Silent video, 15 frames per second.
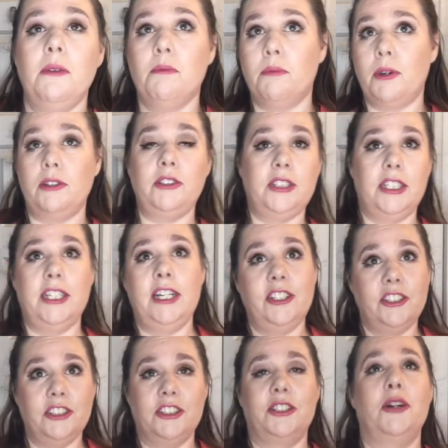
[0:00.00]
most
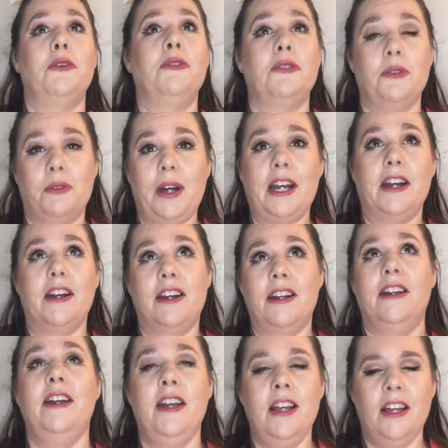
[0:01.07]
teenagers don't wear
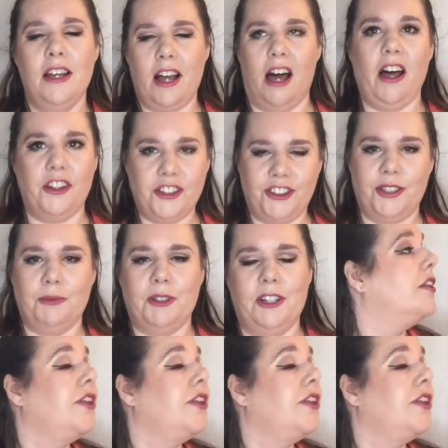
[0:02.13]
all shimmer.